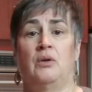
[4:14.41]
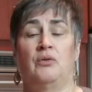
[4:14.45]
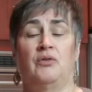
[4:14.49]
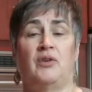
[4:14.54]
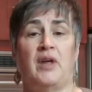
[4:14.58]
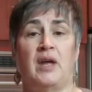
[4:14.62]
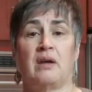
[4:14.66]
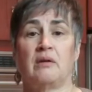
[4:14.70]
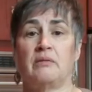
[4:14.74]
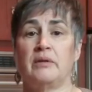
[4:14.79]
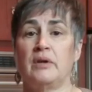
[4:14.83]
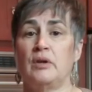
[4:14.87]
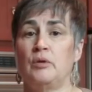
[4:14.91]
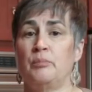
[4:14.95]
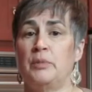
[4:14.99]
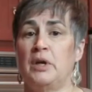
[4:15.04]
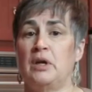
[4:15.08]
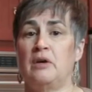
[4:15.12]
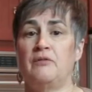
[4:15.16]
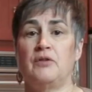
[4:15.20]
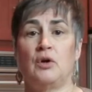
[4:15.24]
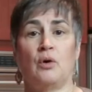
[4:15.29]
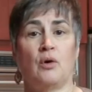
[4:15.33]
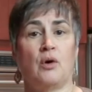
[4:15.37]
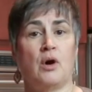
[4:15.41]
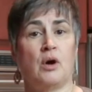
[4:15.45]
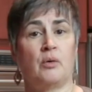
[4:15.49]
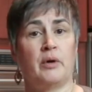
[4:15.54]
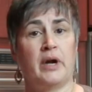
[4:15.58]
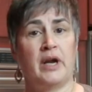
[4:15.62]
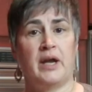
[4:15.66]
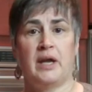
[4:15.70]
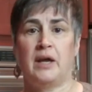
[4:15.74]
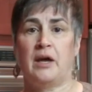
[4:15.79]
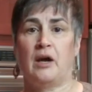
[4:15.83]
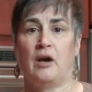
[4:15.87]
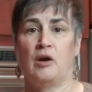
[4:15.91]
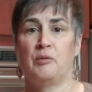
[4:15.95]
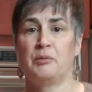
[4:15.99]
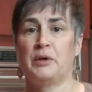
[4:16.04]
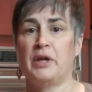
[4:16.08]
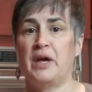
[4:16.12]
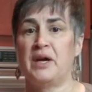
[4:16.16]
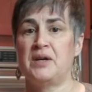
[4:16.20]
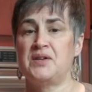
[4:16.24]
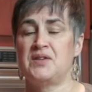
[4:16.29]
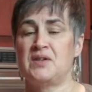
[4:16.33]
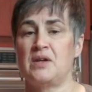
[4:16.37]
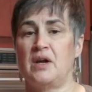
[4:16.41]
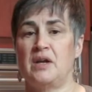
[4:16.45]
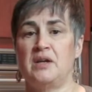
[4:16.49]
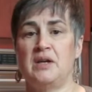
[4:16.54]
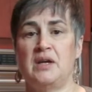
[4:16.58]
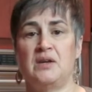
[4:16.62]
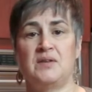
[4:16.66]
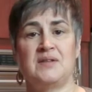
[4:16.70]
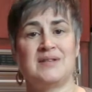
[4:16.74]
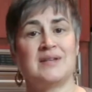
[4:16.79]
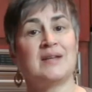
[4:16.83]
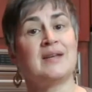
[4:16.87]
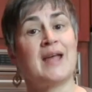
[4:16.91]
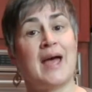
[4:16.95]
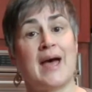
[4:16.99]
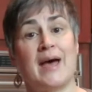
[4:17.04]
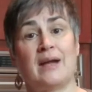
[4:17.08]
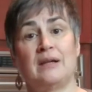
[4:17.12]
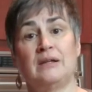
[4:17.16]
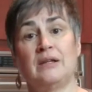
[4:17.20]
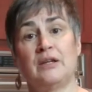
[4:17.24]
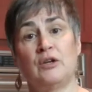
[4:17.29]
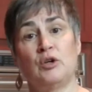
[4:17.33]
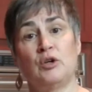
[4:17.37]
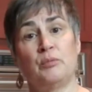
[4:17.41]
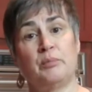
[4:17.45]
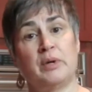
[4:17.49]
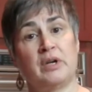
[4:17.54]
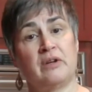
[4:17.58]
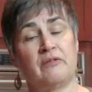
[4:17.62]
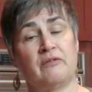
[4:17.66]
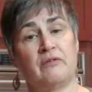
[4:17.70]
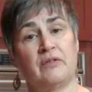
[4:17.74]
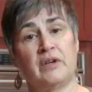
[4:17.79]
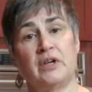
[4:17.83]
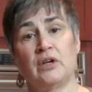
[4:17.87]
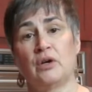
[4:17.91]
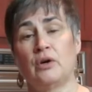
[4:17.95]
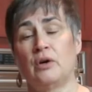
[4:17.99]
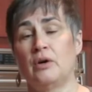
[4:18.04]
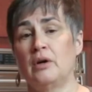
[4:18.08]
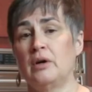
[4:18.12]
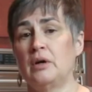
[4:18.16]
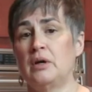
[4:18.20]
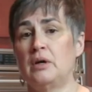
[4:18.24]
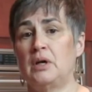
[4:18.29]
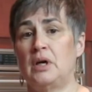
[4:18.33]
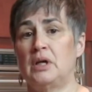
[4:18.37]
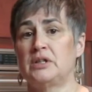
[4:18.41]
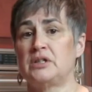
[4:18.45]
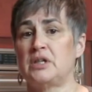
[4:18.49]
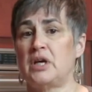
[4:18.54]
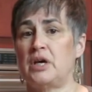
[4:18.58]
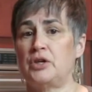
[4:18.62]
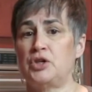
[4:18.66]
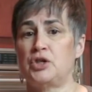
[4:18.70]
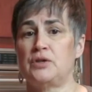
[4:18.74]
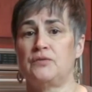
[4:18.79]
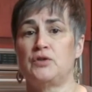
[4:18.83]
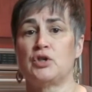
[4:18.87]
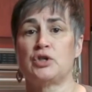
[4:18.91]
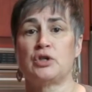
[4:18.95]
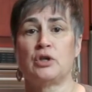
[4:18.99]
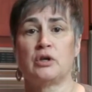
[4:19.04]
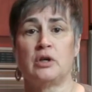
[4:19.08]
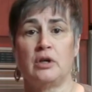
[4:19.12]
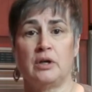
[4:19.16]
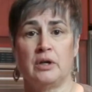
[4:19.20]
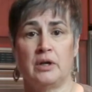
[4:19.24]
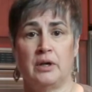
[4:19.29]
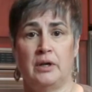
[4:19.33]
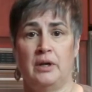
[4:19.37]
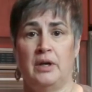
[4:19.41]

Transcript: take a little bit of your already caramelized onions and add a little bit of vinegar, a touch of sugar,